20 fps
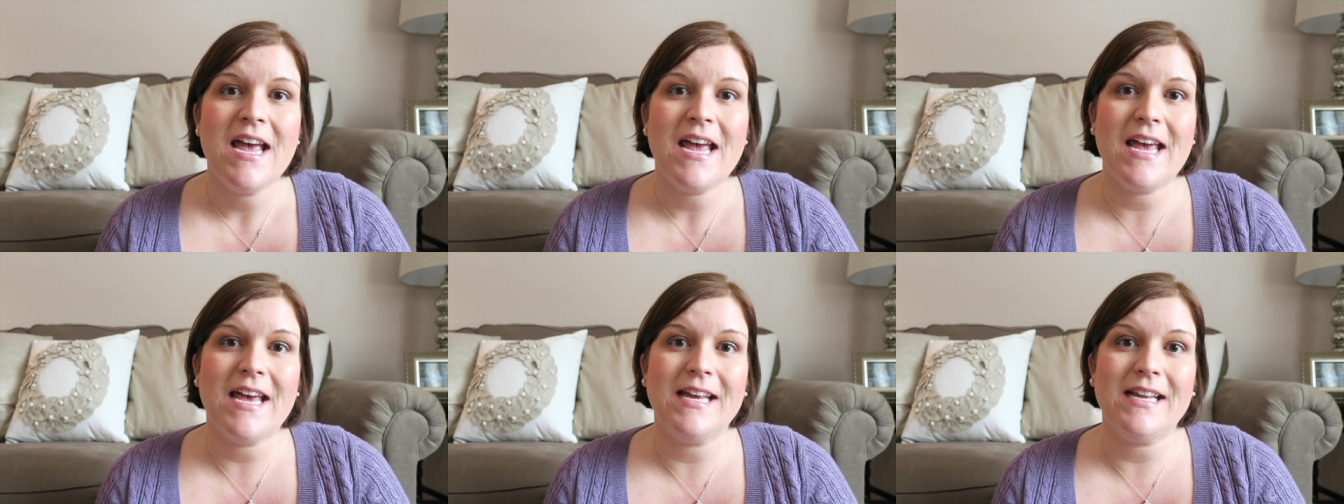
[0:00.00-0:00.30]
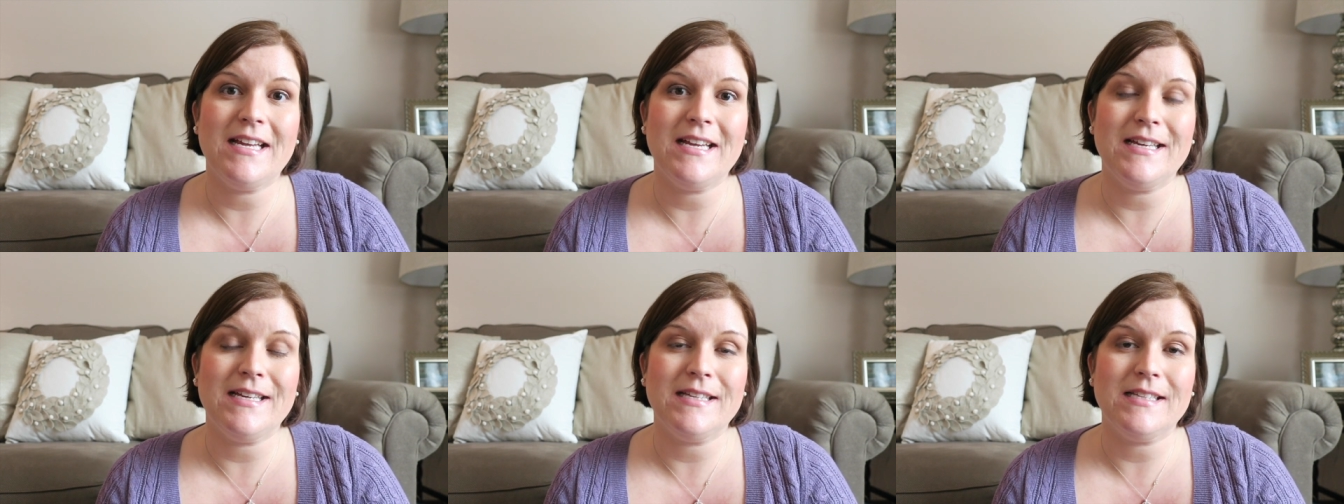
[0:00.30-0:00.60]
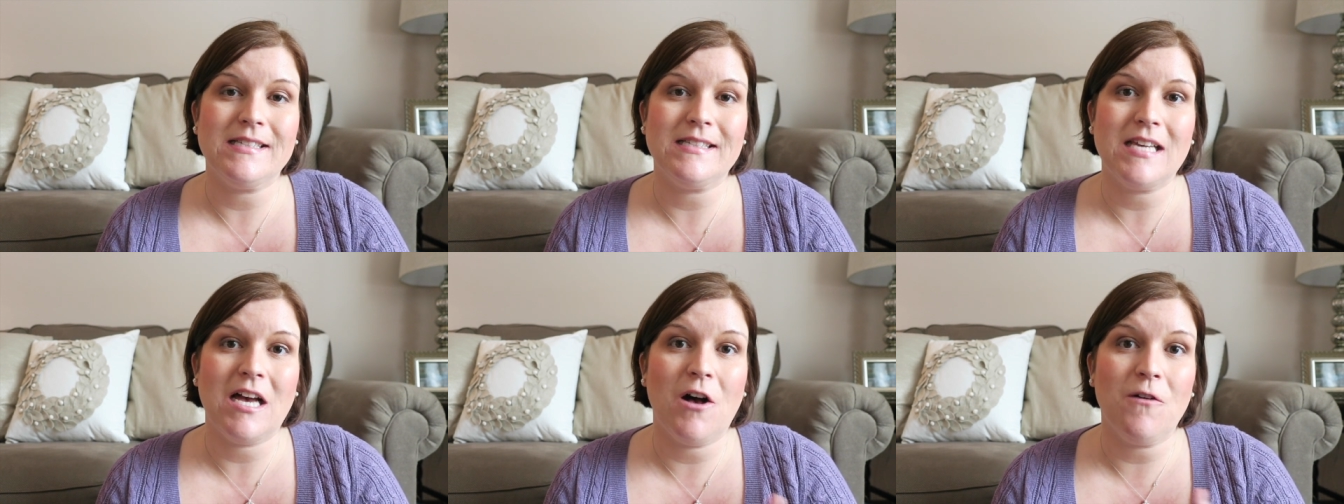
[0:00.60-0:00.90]
It
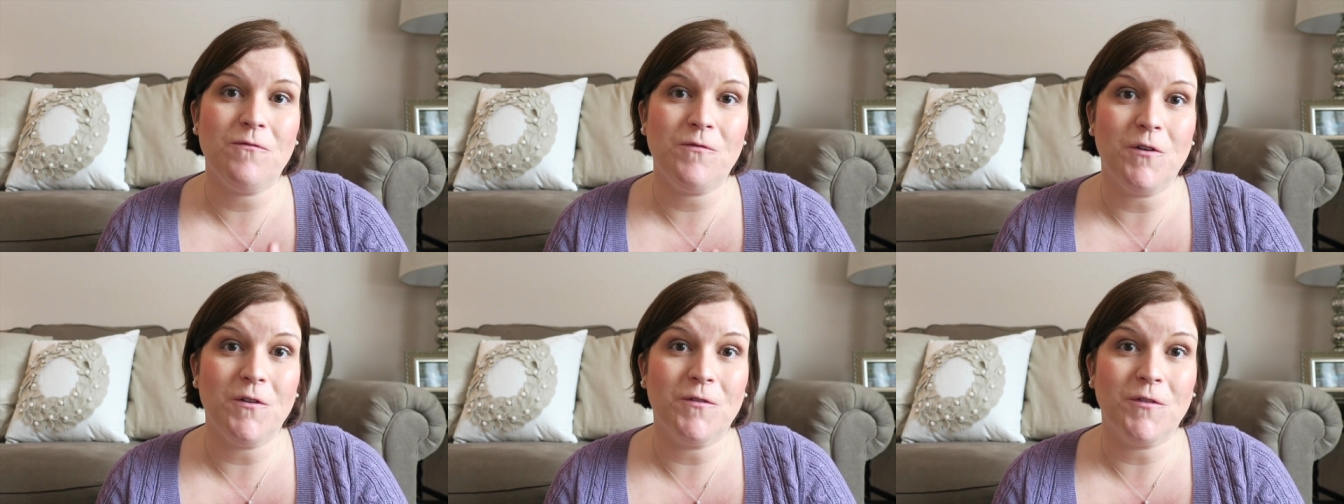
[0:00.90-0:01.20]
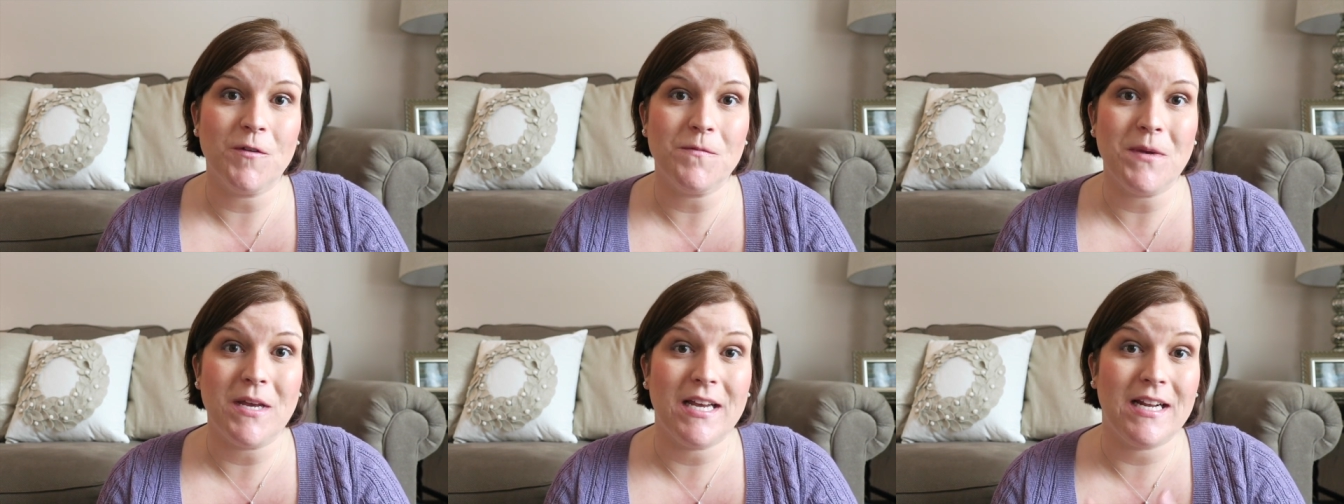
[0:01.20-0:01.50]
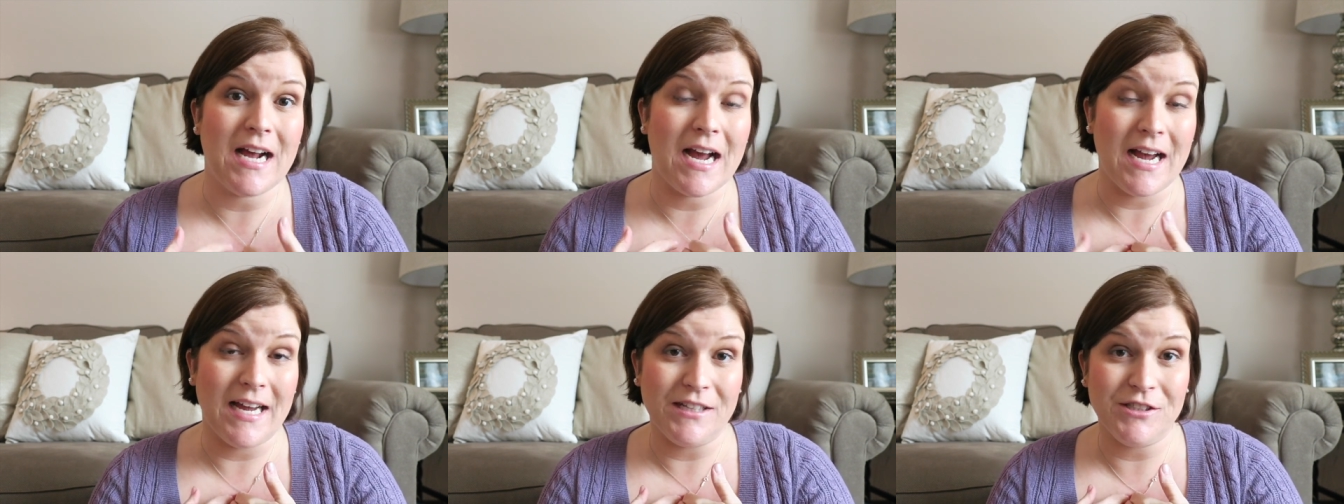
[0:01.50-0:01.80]
is helpful for me,
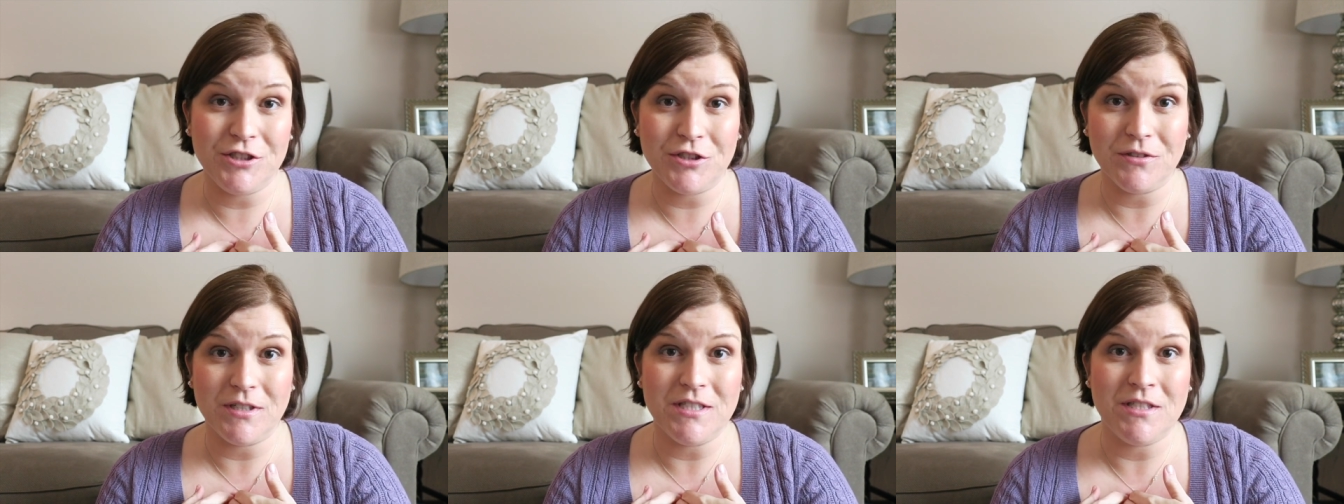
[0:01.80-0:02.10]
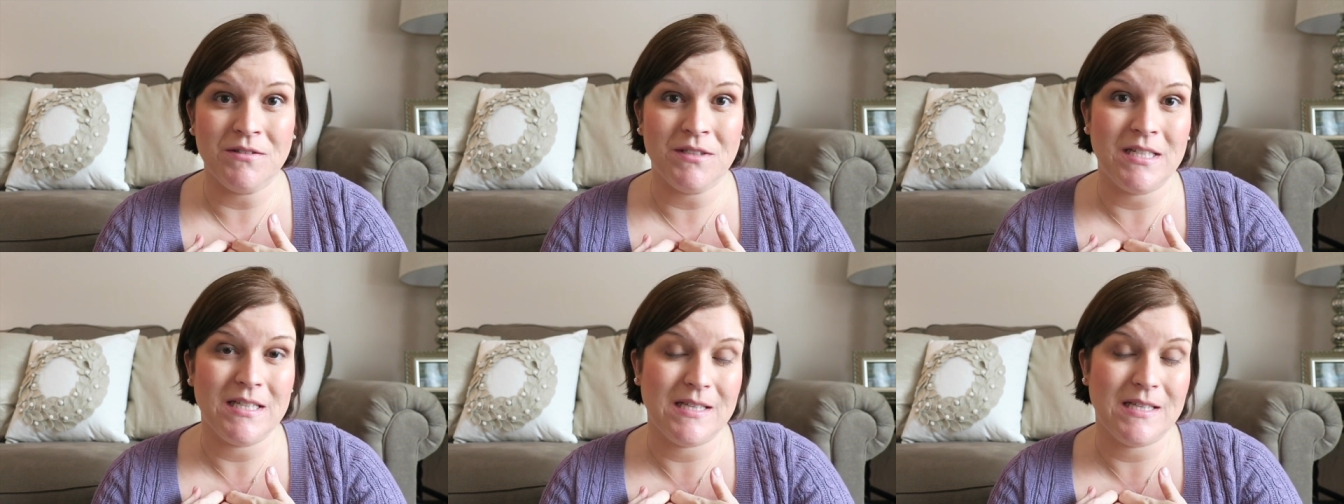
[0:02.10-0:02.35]
and I enjoy doing